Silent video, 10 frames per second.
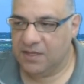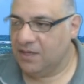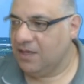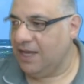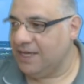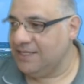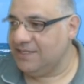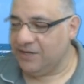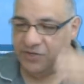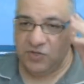I can
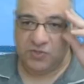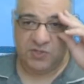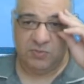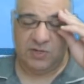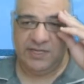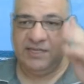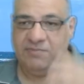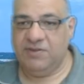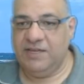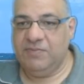tell you not just what Leela
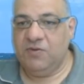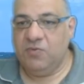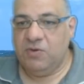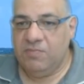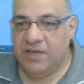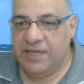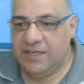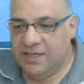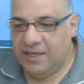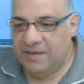played, but what my
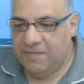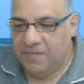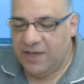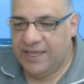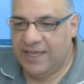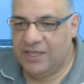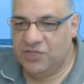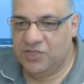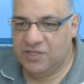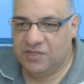my
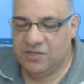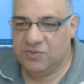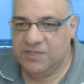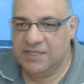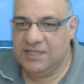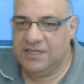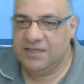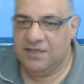engine, Houdini,